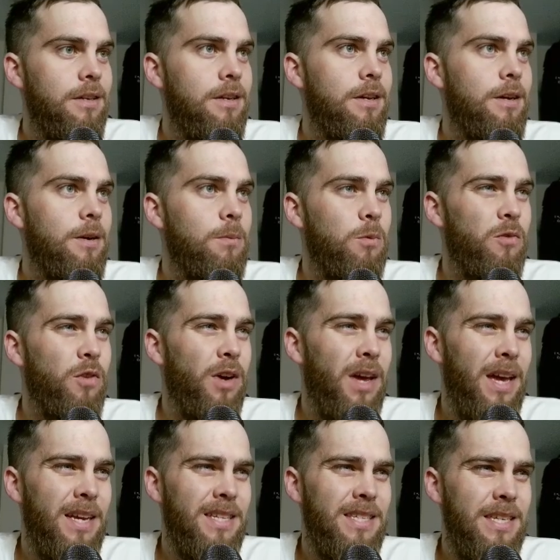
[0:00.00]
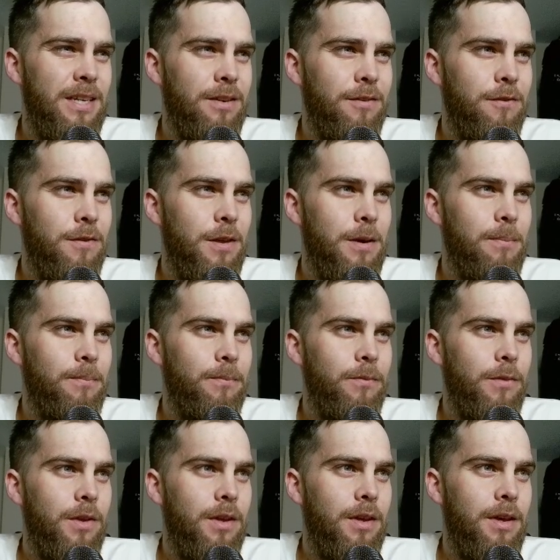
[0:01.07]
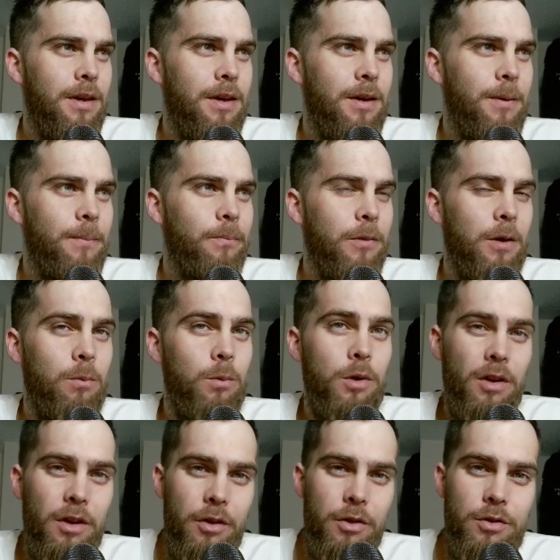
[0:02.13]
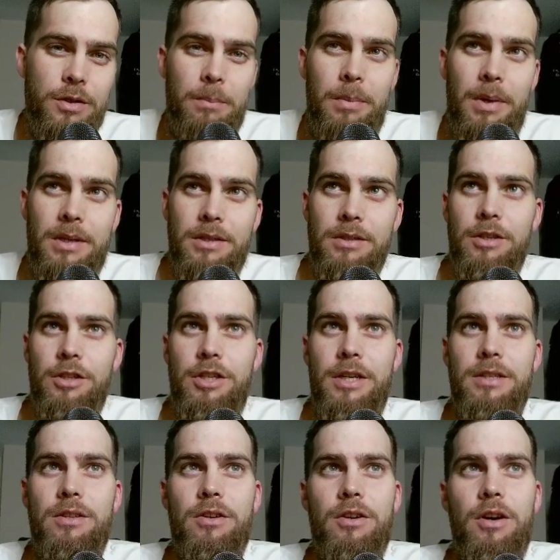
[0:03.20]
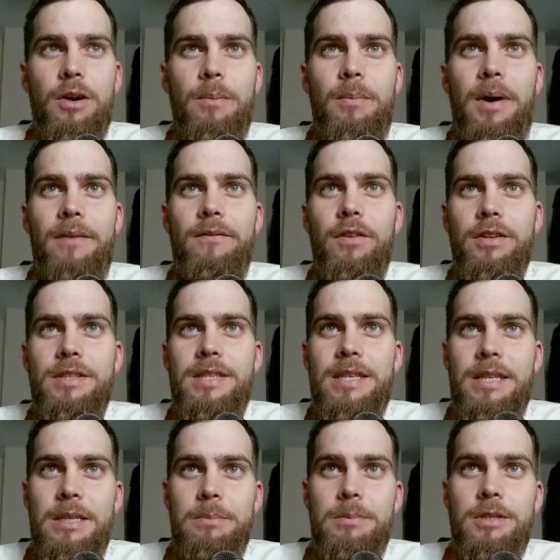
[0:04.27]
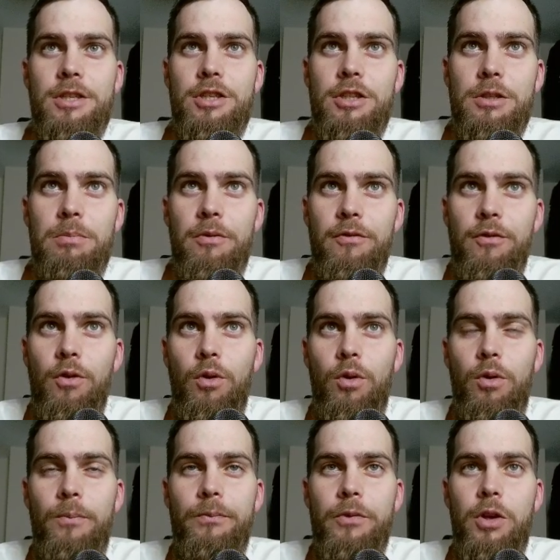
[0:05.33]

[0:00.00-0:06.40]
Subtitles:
We've got 18 of them, and we're going to go through some puzzles on chess.com. I've not seen these positions before.